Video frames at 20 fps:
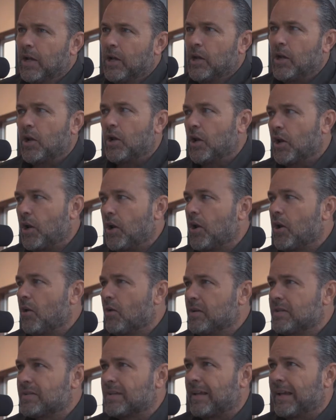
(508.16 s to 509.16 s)

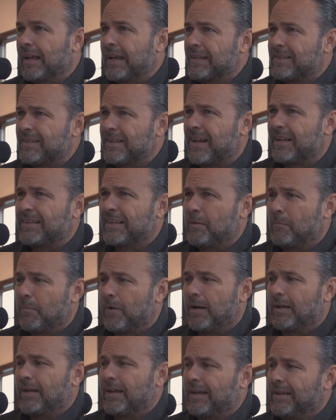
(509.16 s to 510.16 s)
No. It's not that
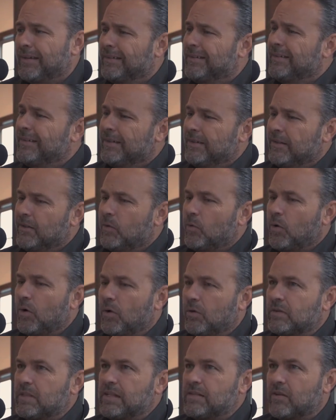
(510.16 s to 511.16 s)
much. Like,
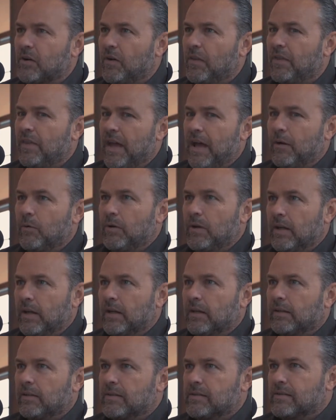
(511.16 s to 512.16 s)
royalties aren't that
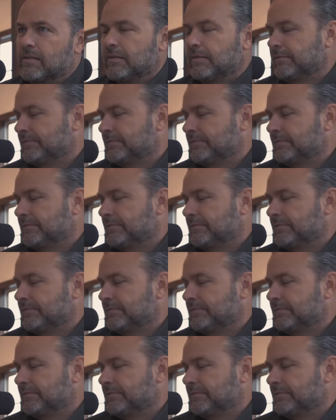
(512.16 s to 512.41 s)
ridiculous.